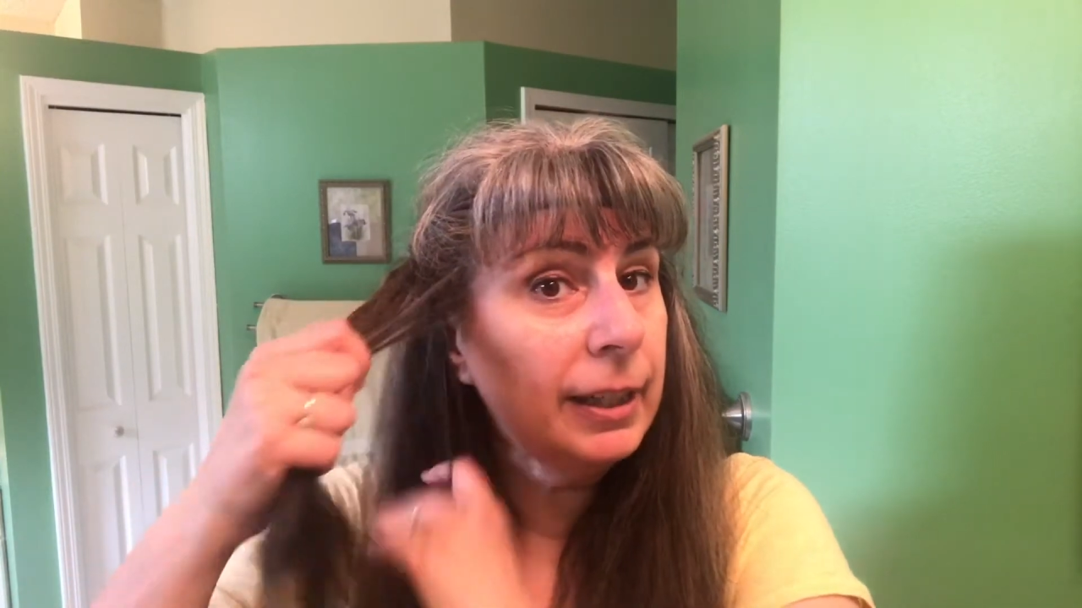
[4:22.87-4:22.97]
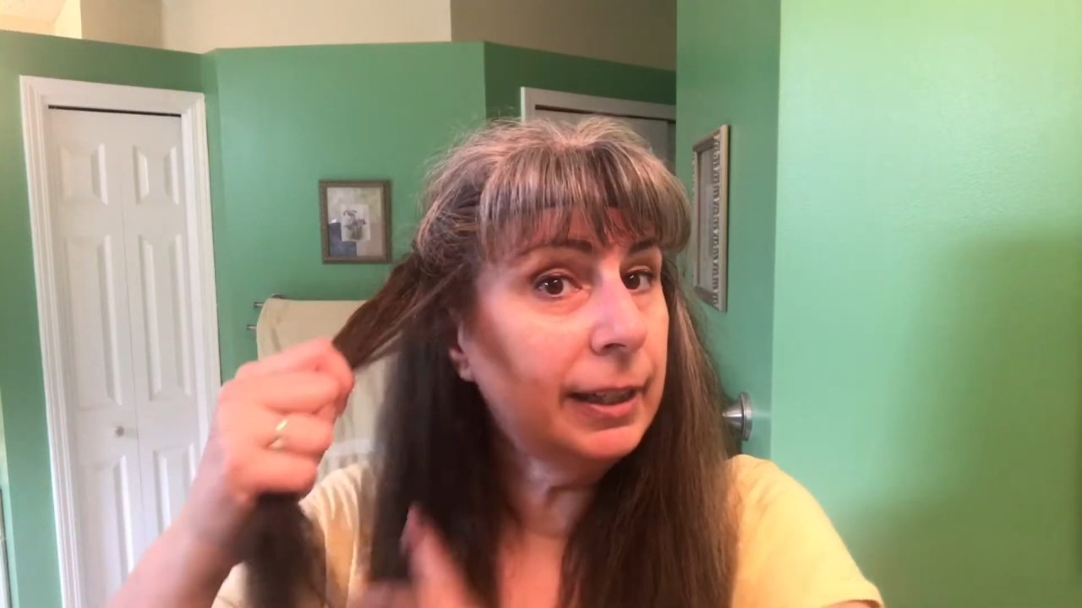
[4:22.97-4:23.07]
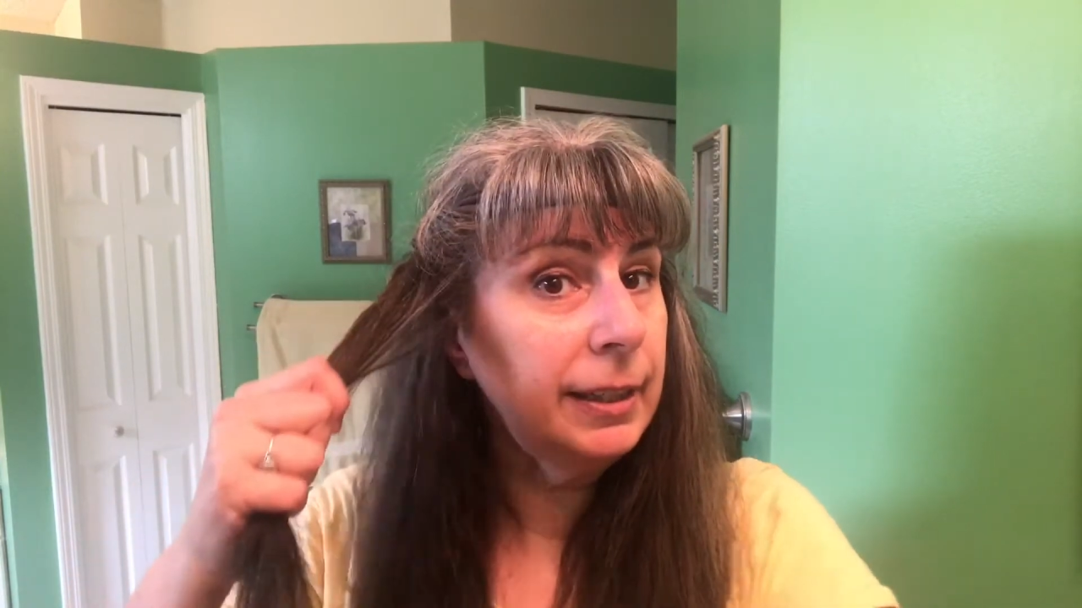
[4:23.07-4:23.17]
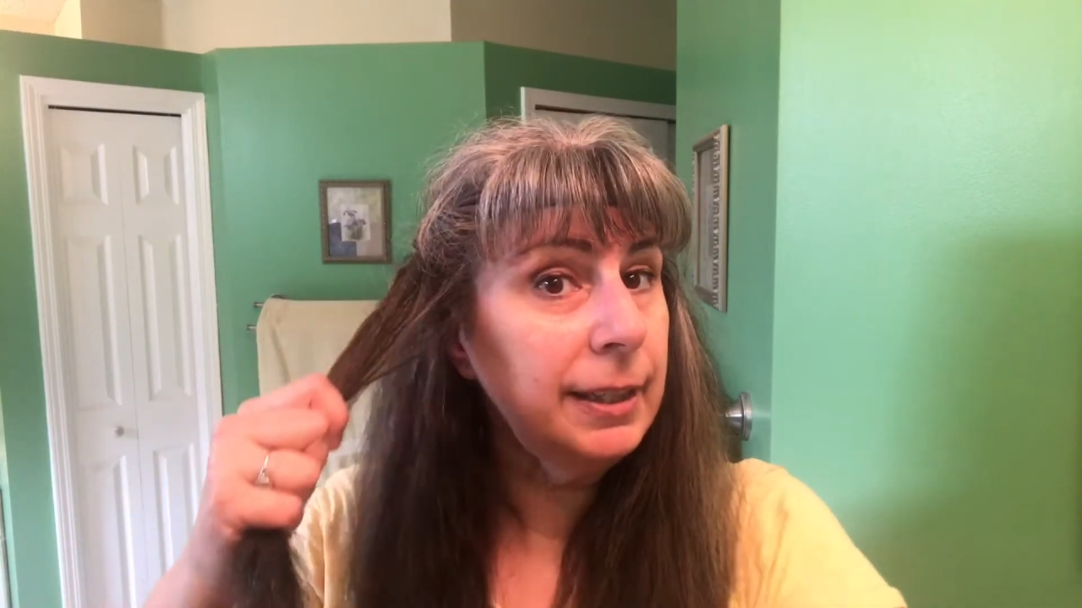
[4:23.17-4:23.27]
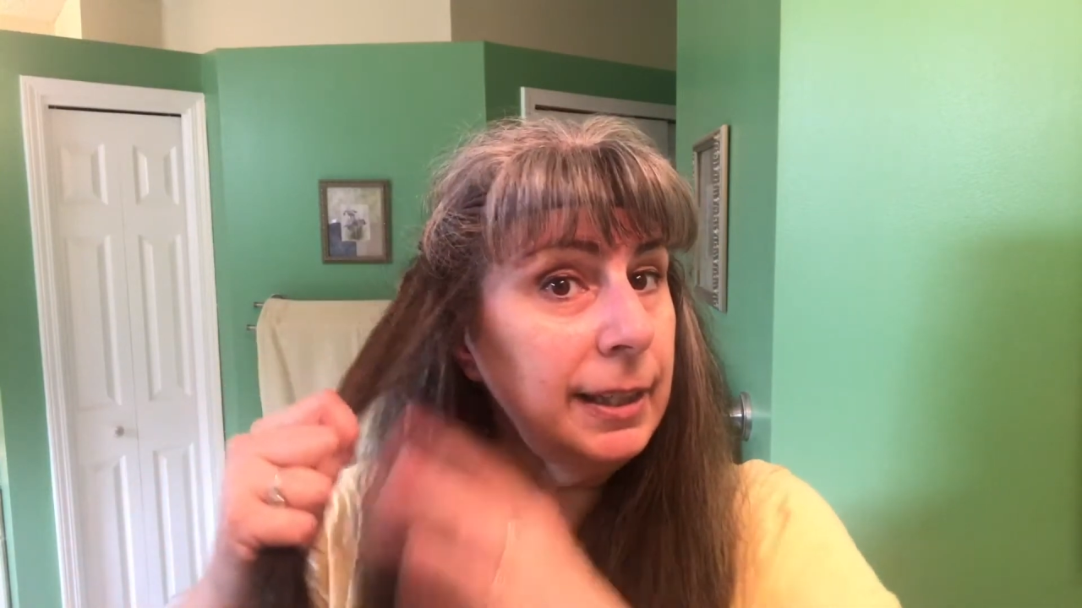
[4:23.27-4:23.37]

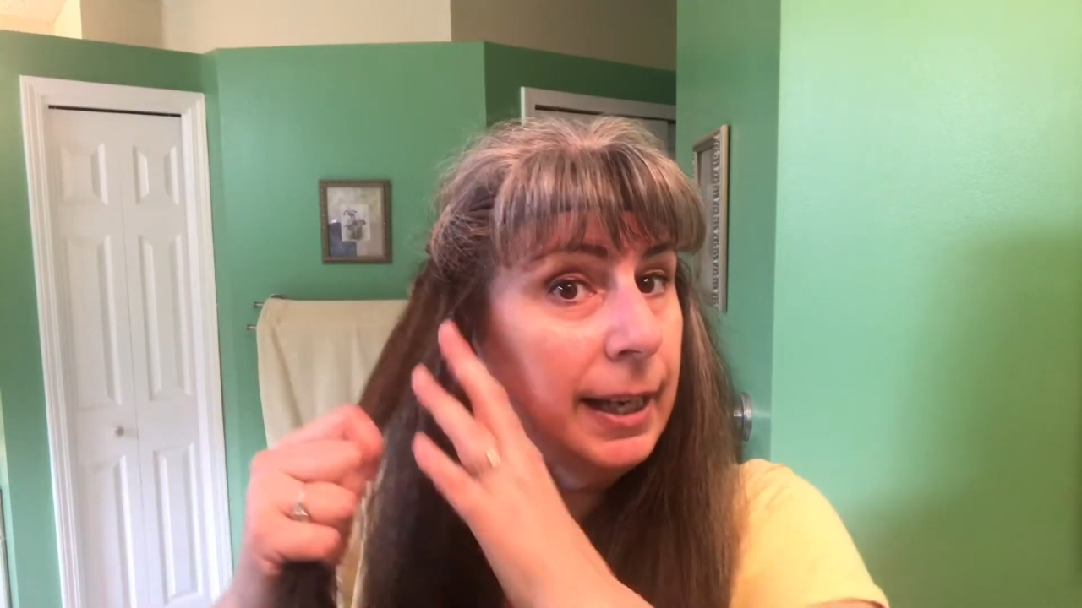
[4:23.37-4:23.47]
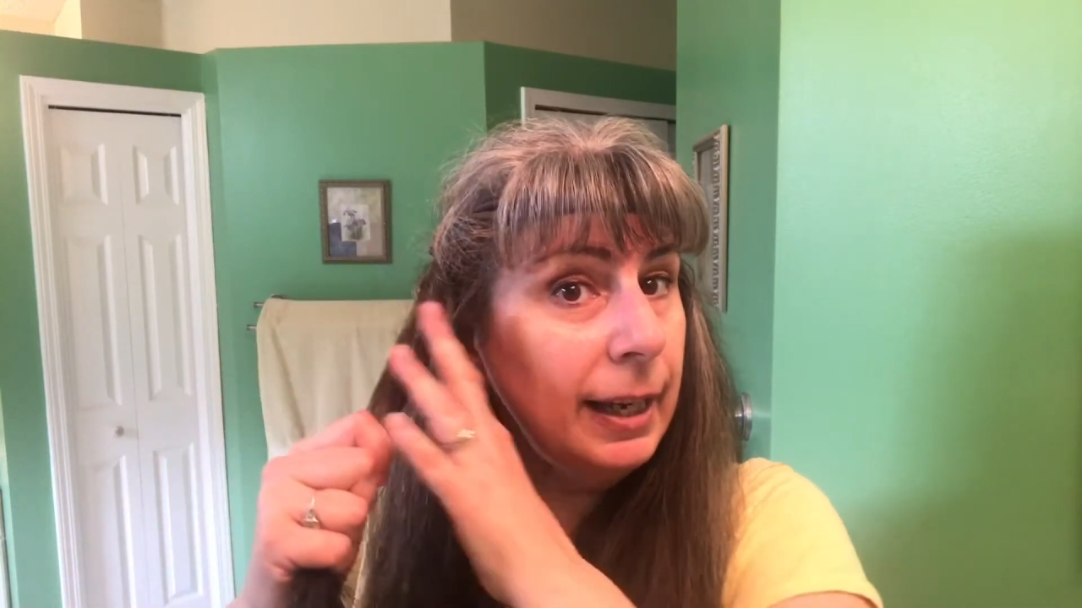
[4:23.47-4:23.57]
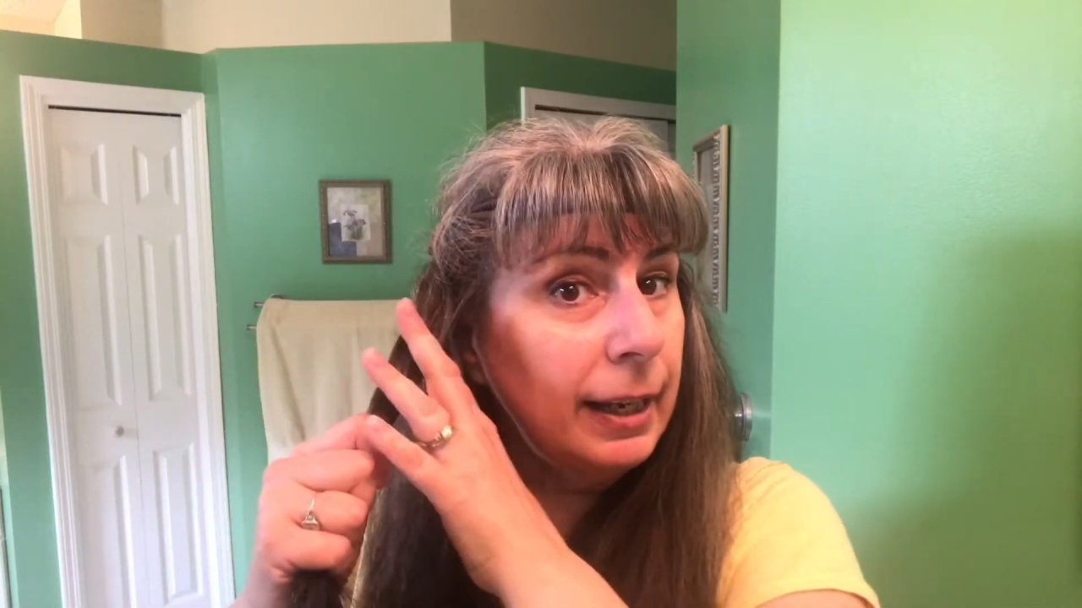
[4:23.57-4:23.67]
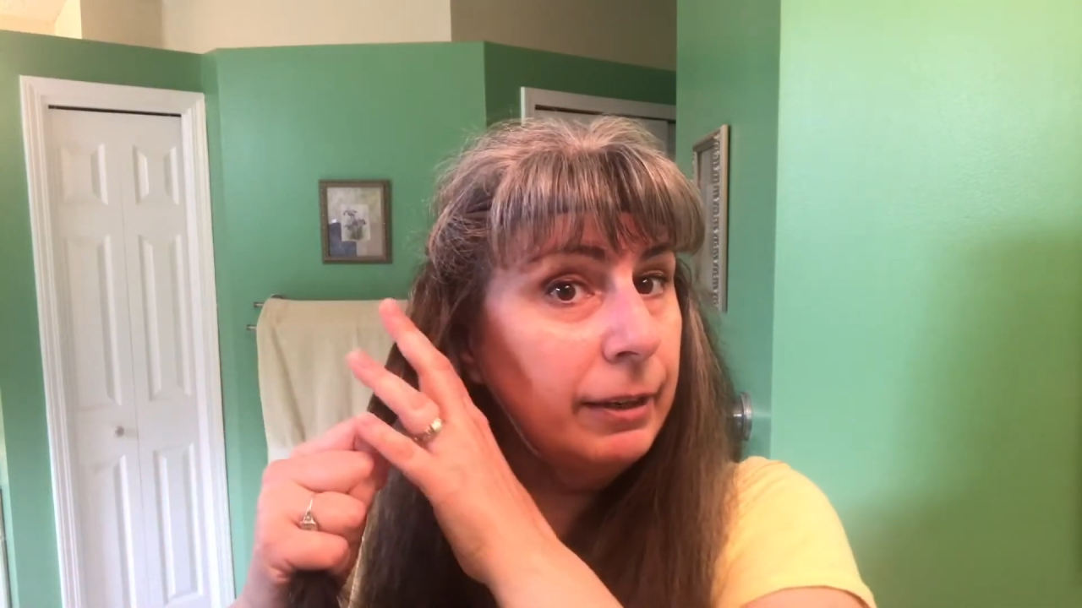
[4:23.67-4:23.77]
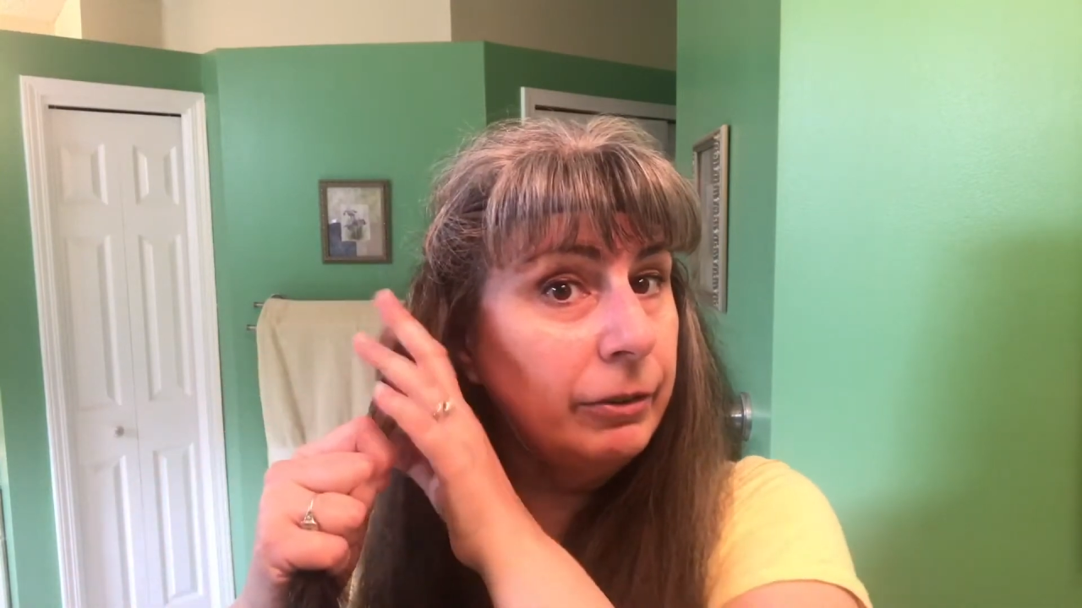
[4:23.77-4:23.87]
it is going to
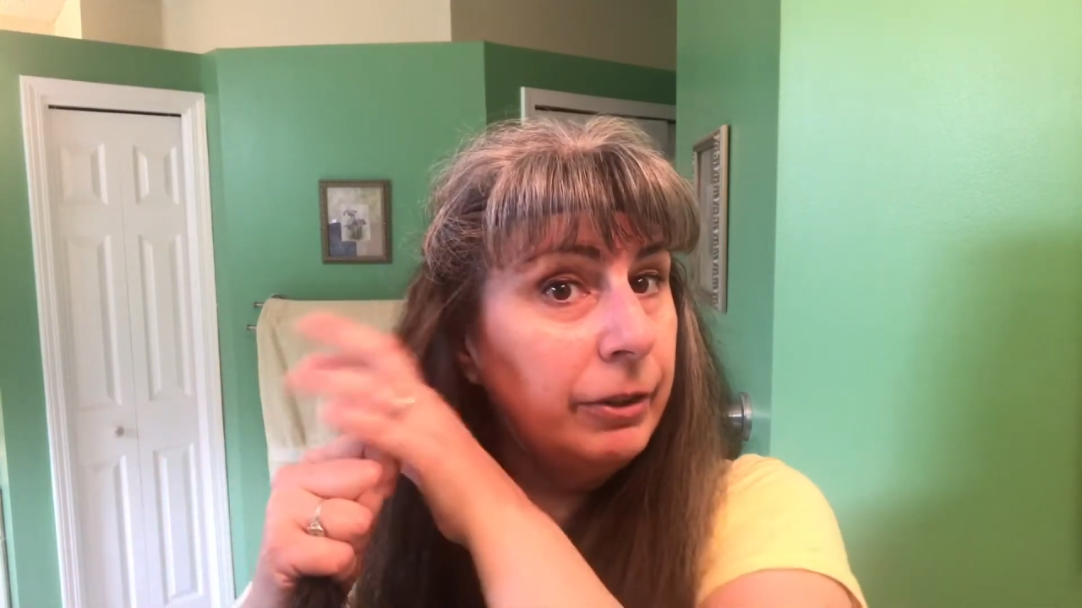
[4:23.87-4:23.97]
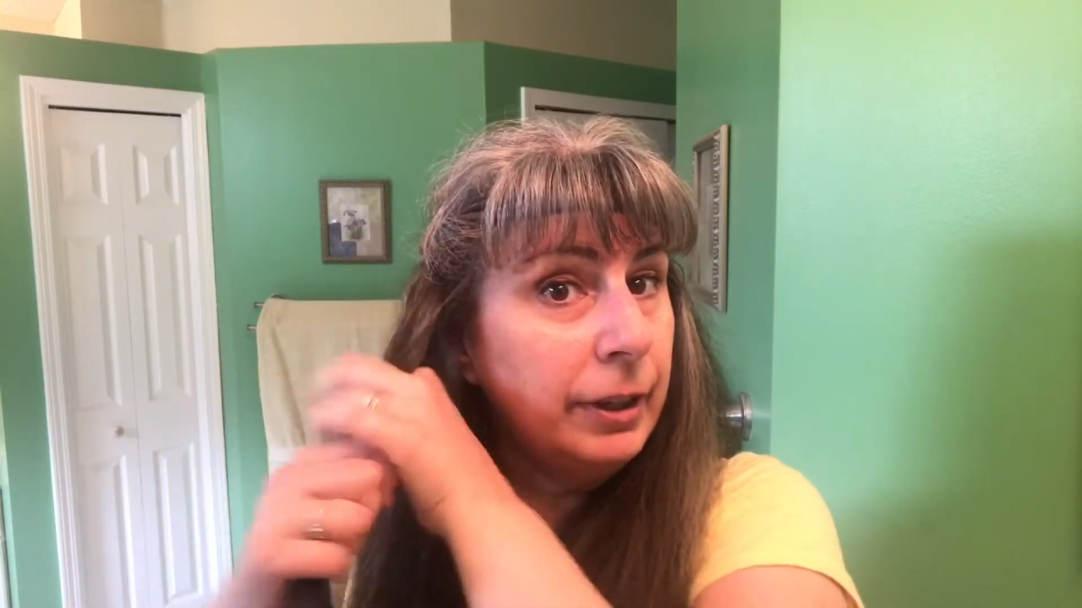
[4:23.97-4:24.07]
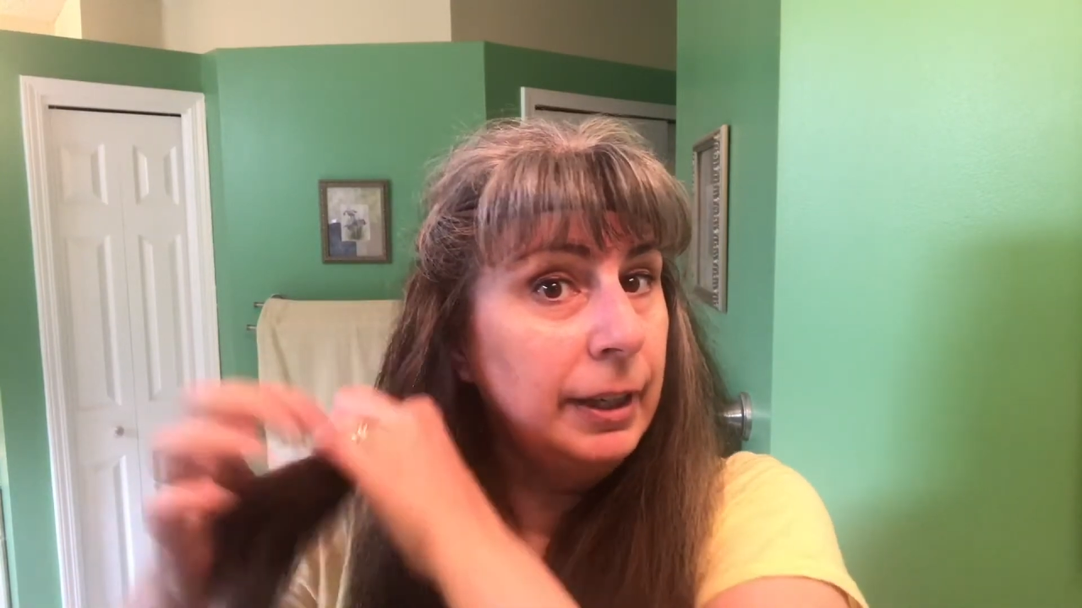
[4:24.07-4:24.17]
have